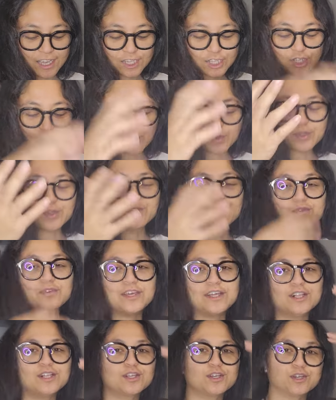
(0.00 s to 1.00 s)
You know, you
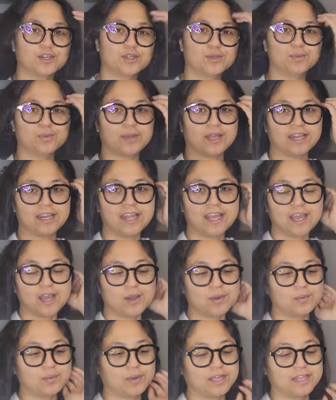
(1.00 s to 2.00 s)
feel good when,
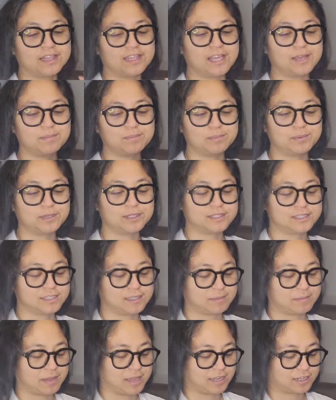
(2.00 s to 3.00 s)
when they put
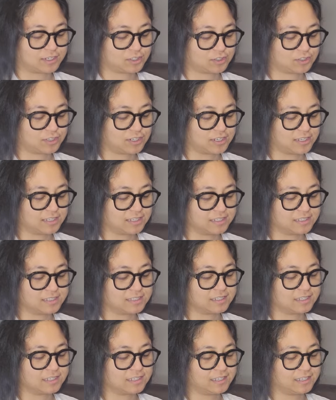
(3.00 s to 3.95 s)
some extras